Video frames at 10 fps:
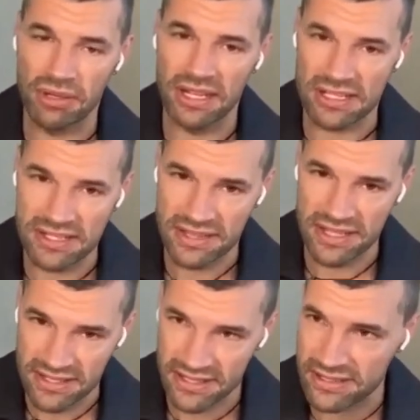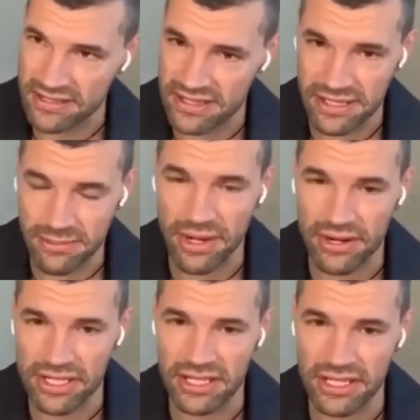plus theaters in
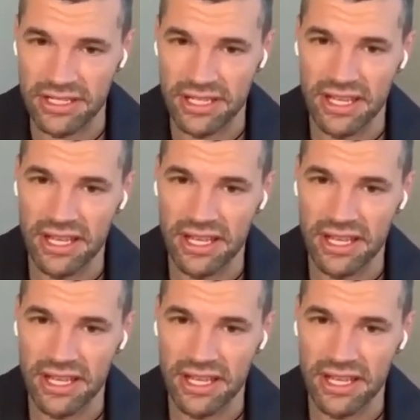America,